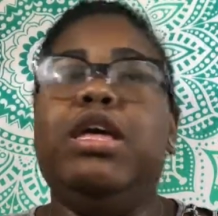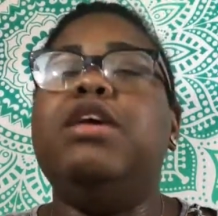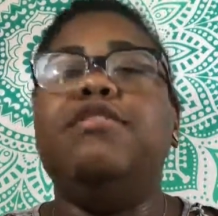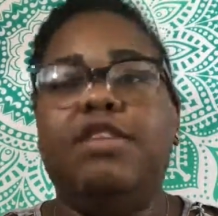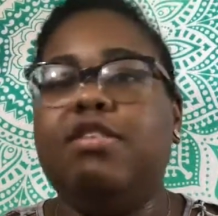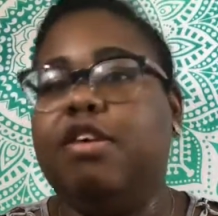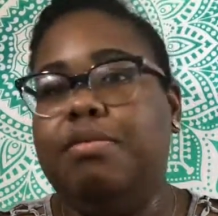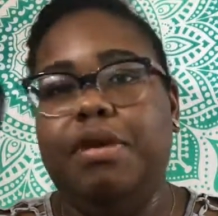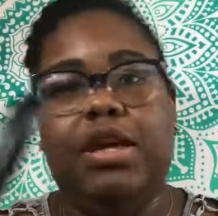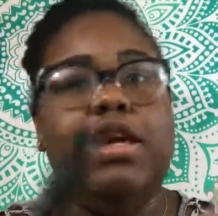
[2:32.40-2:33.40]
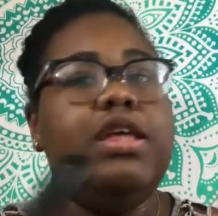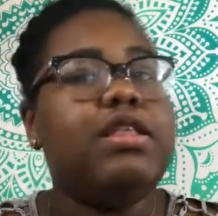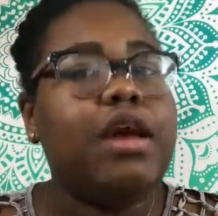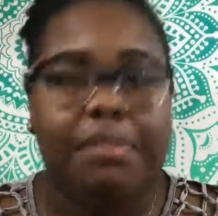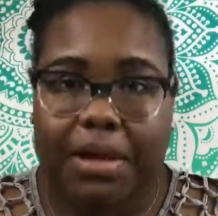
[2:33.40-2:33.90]
it's just gonna be,
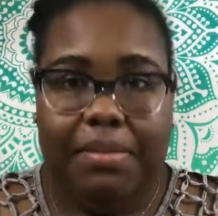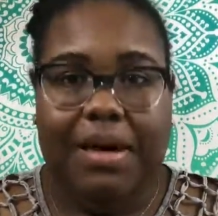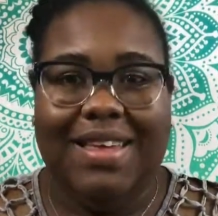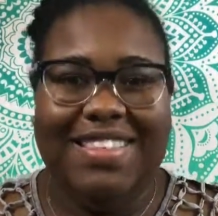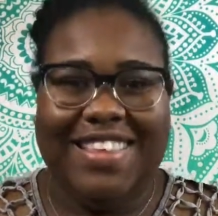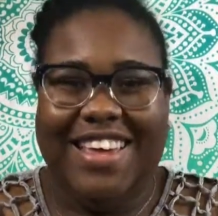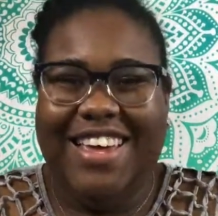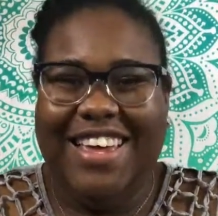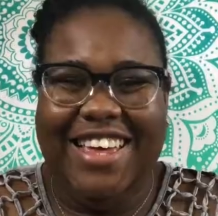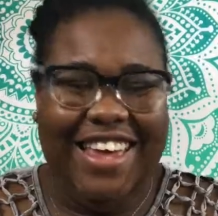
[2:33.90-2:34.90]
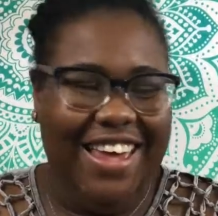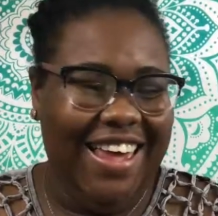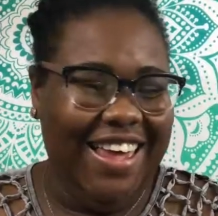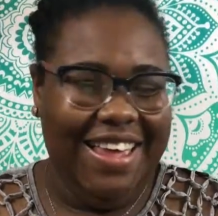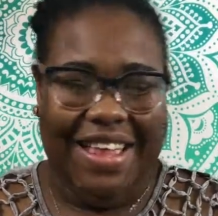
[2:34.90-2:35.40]
it's gonna be a
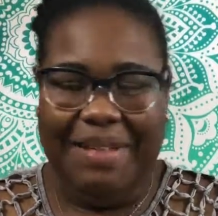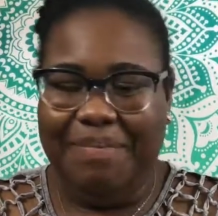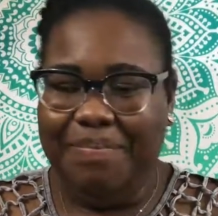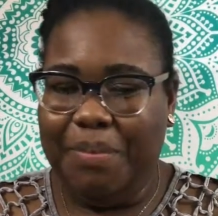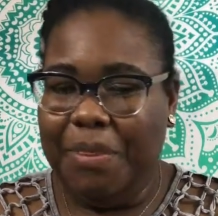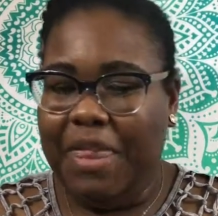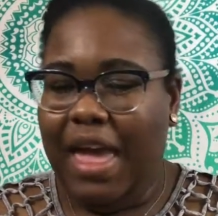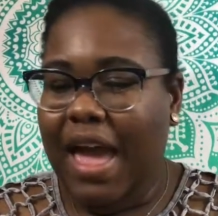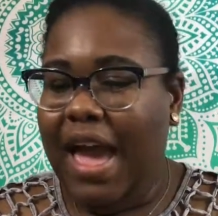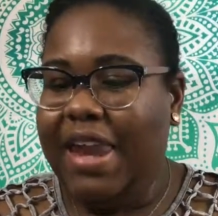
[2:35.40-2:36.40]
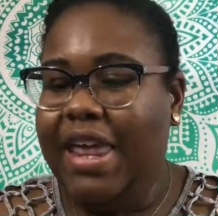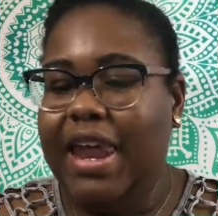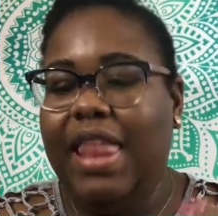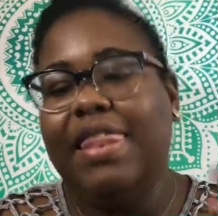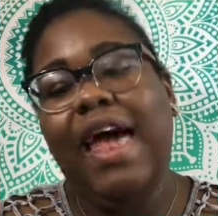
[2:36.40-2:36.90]
mess. And
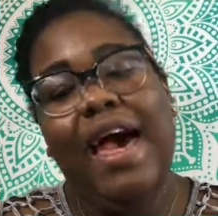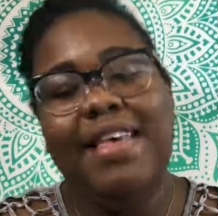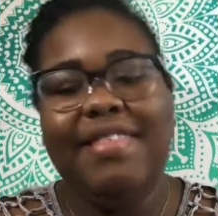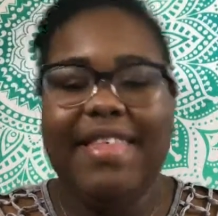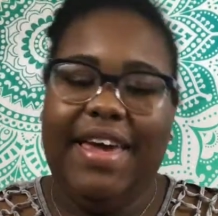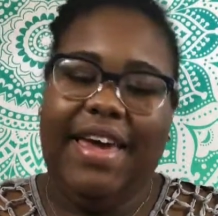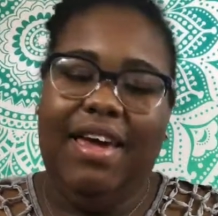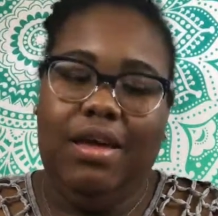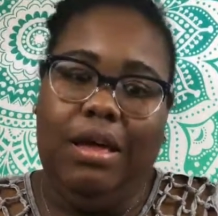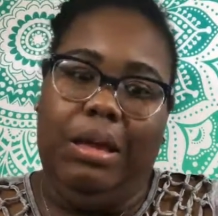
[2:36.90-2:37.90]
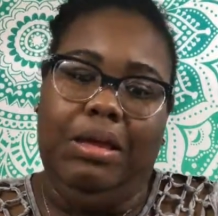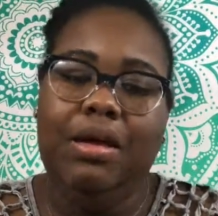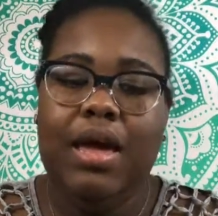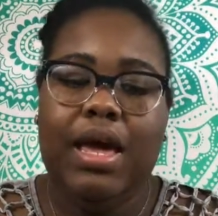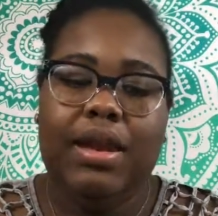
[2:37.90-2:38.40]
then lastly,
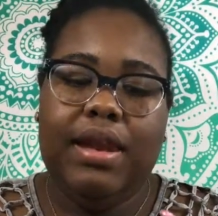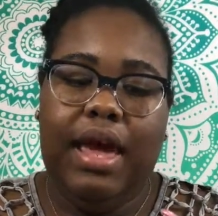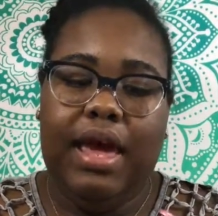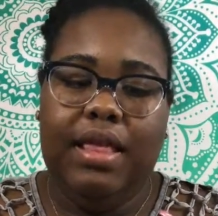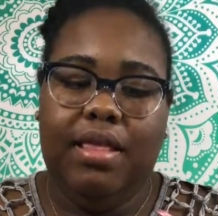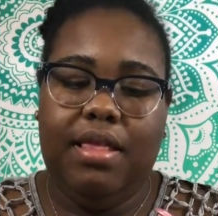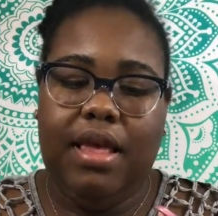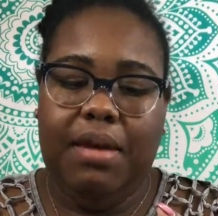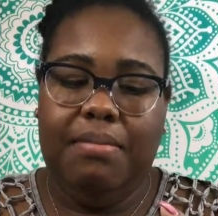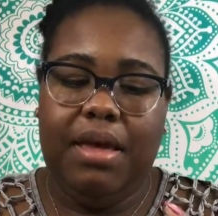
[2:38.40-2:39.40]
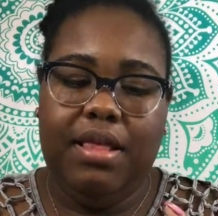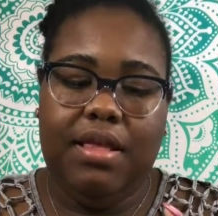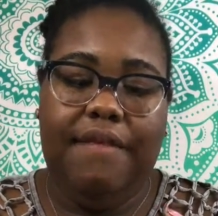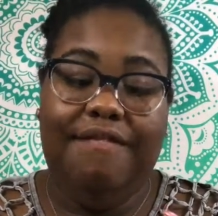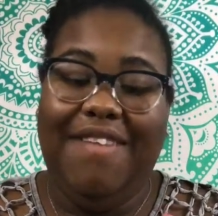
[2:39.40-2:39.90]
they sent me
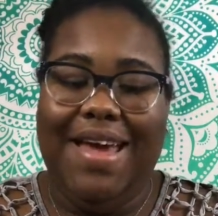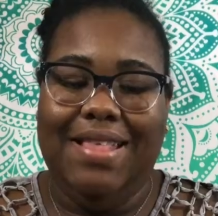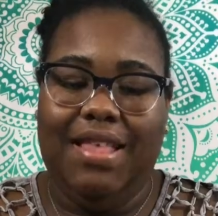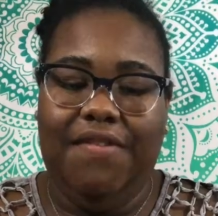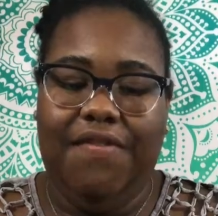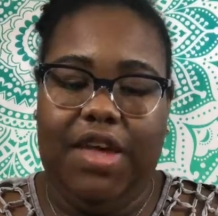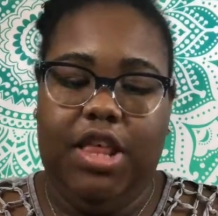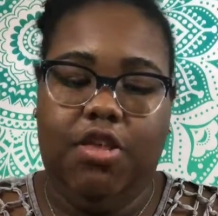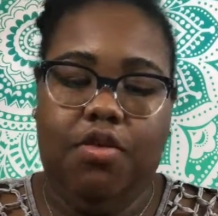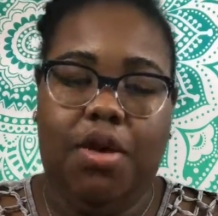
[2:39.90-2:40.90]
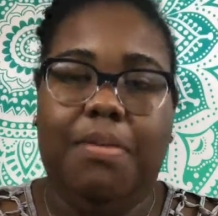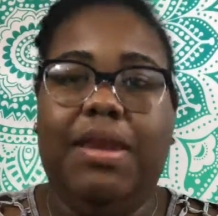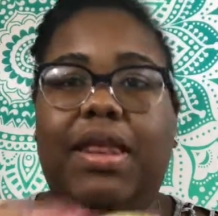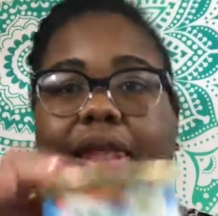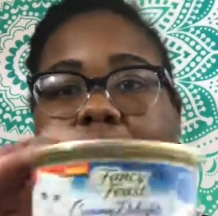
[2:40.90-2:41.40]
some Fancy Feast Creamy
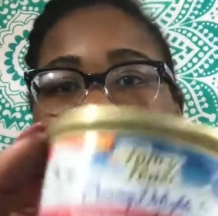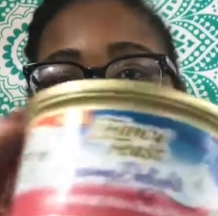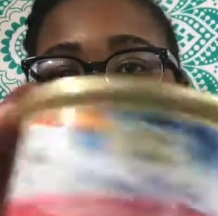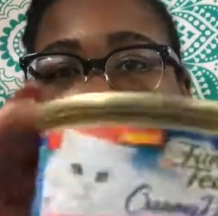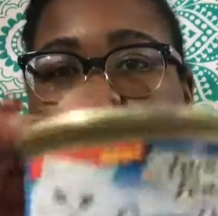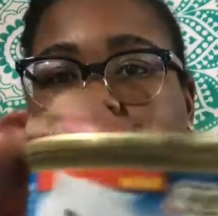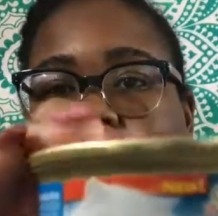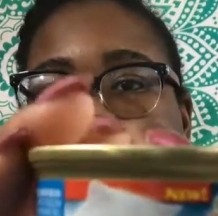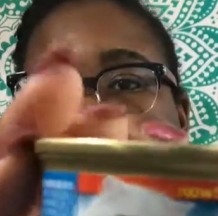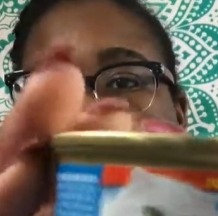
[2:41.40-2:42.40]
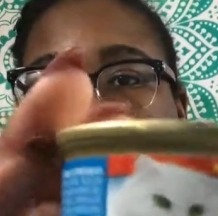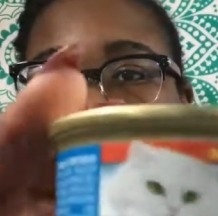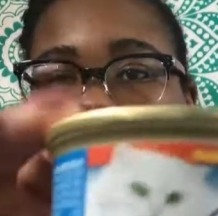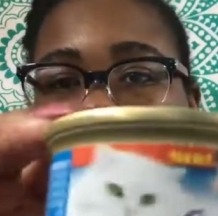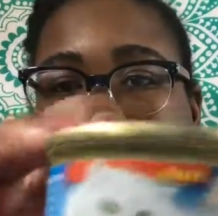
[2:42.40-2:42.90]
Delights.
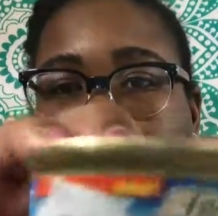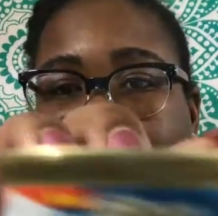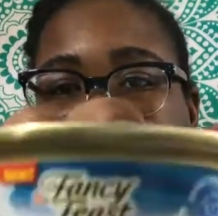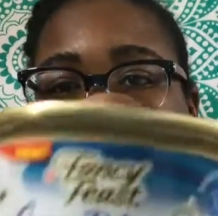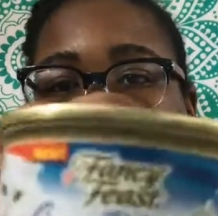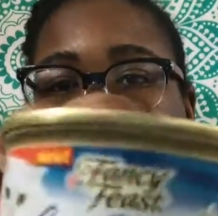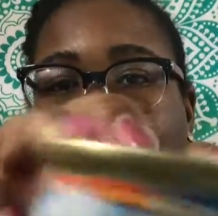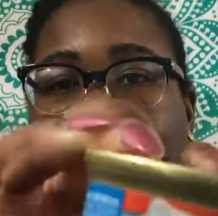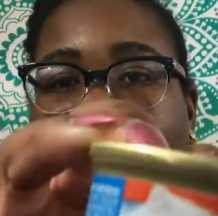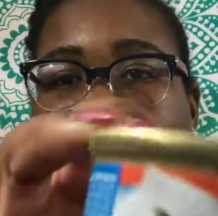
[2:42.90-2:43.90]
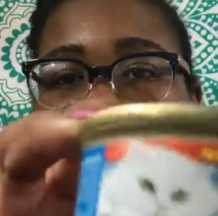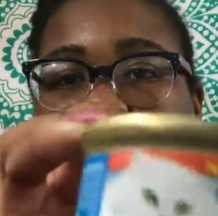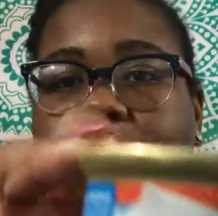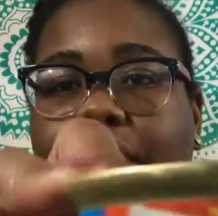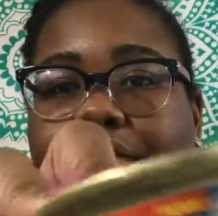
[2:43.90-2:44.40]
Now, again, I have a dog. I
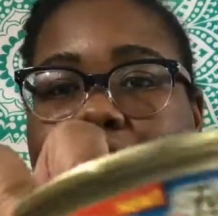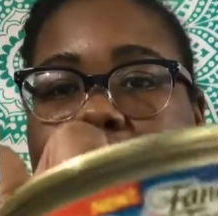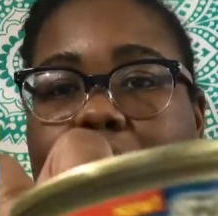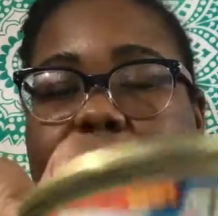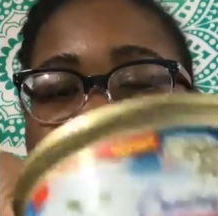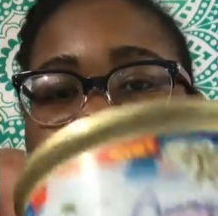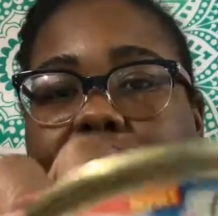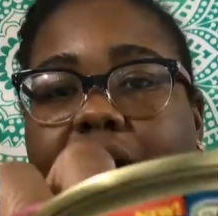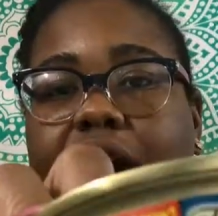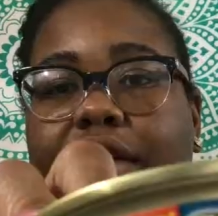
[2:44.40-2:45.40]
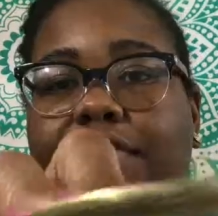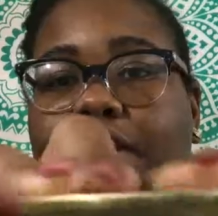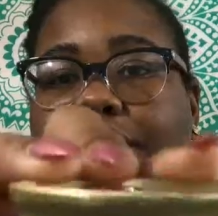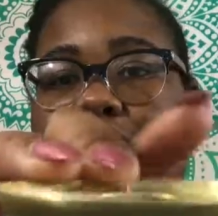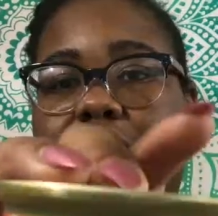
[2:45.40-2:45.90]
used to have a cat, but I do have
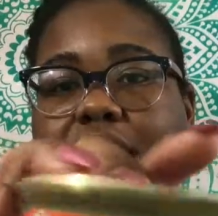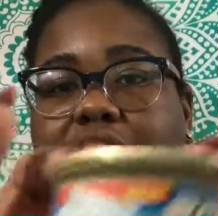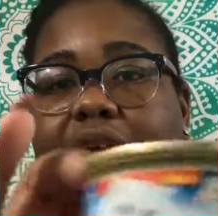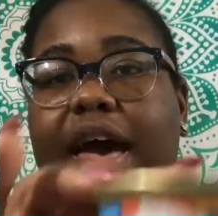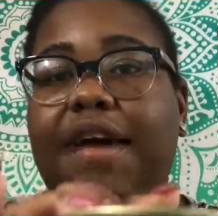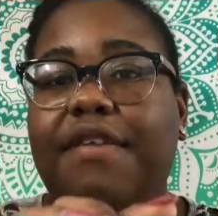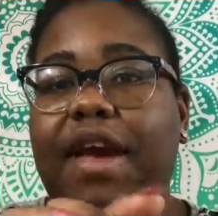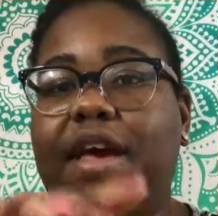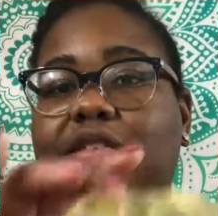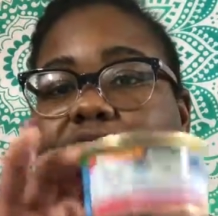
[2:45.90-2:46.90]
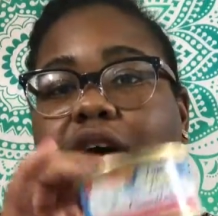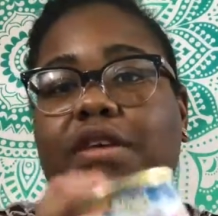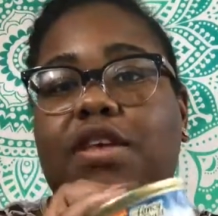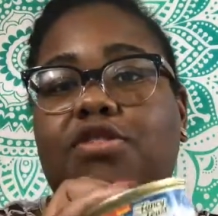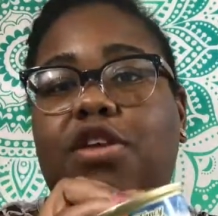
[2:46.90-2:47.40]
some friends that have cats. So I'll
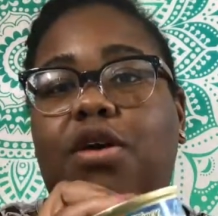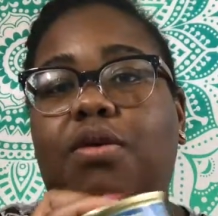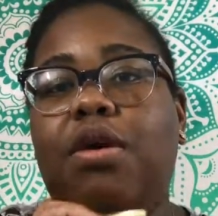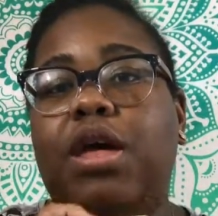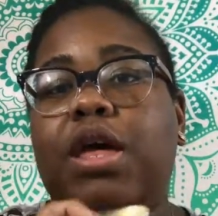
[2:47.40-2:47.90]
just, you know,